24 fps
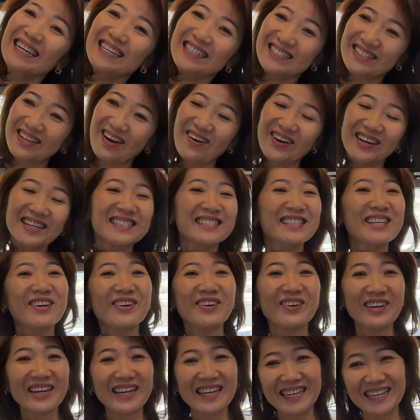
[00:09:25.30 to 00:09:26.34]
So it's
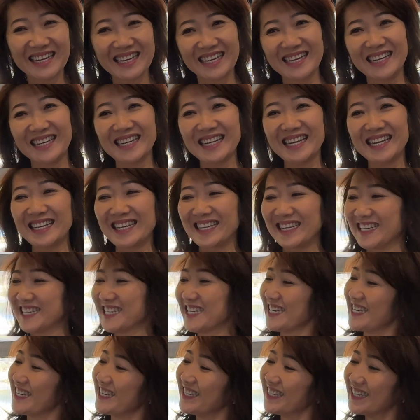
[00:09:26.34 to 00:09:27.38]
still in a good
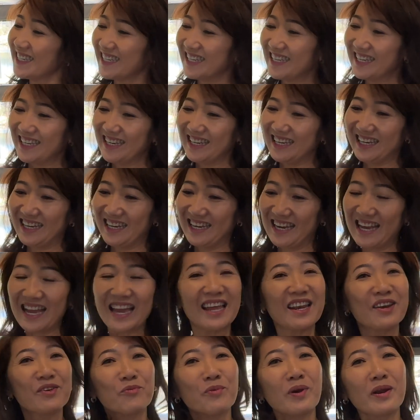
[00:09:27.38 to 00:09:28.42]
condition.
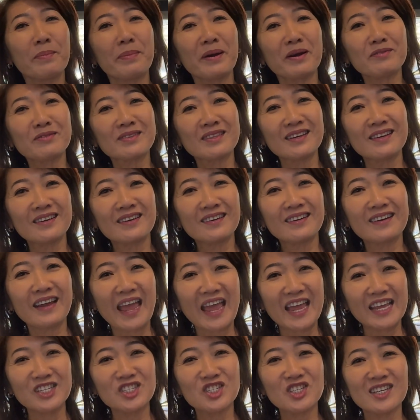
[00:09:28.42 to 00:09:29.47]
And what about the
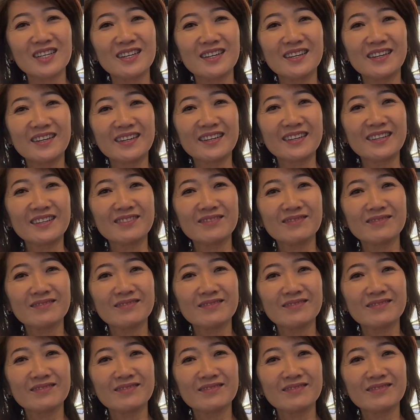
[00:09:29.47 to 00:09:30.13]
engine, honey?